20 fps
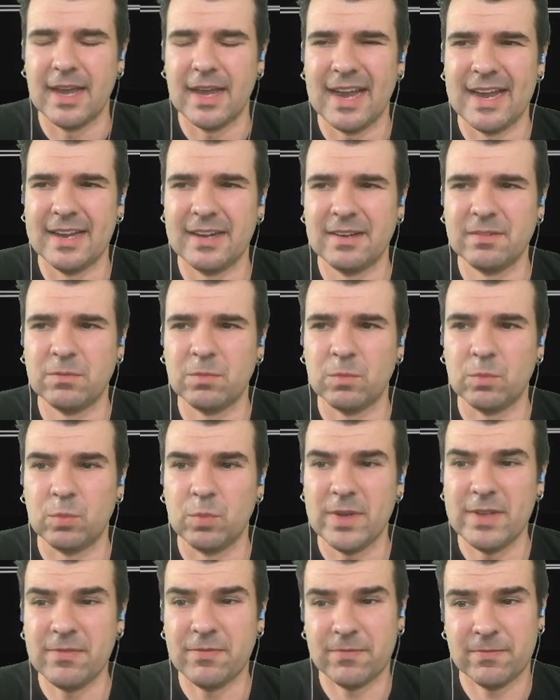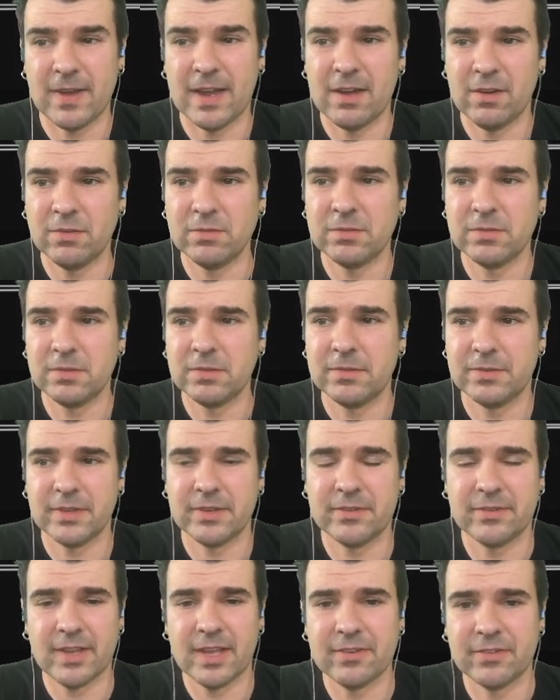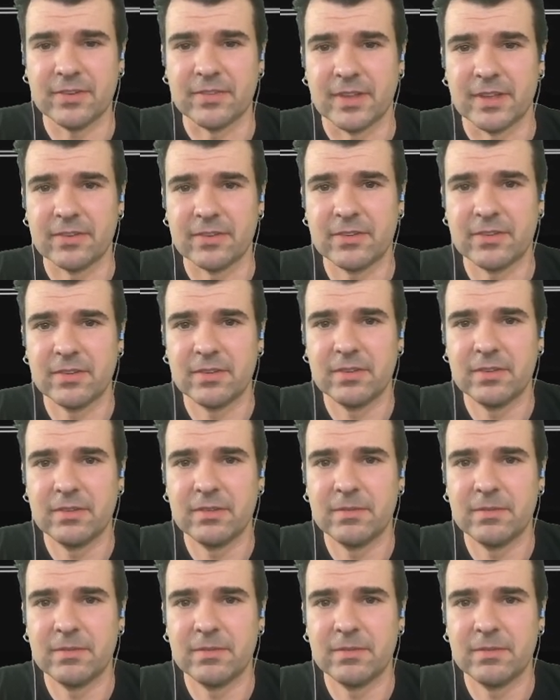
And we've found success in this.